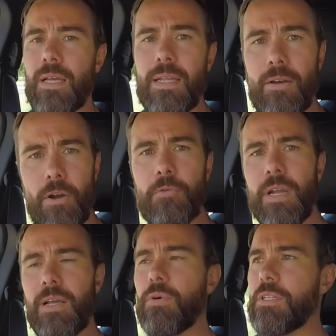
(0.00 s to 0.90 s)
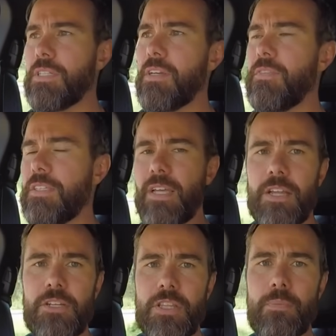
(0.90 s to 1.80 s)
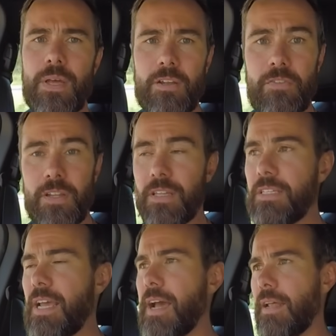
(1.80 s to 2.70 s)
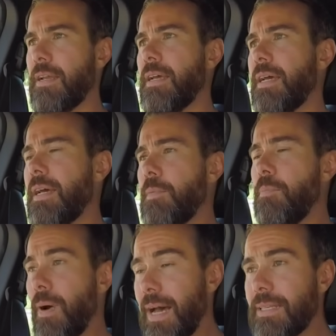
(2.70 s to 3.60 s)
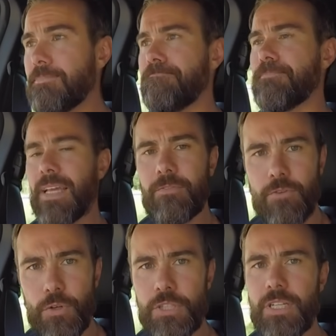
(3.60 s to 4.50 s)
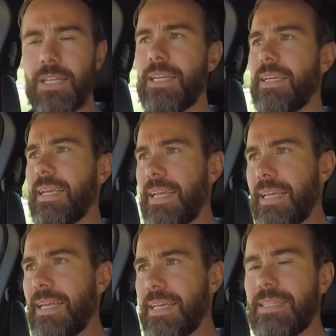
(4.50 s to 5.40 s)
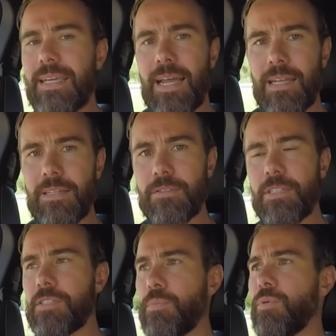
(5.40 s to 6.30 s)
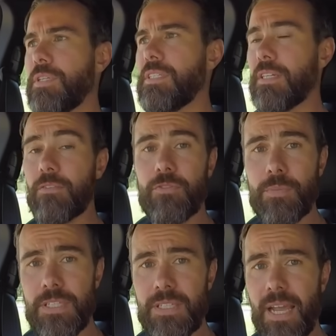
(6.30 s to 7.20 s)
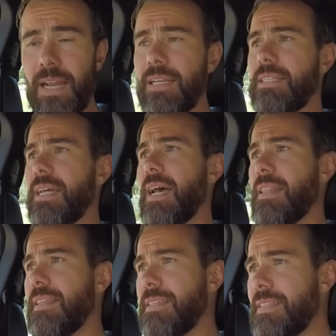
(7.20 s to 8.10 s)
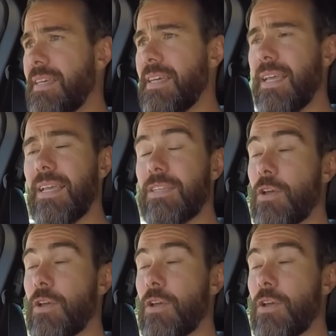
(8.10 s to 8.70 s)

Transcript: Now, I really wanted to give this engine the benefit of the doubt, but unfortunately it is a little disappointing. From a standing start, this thing is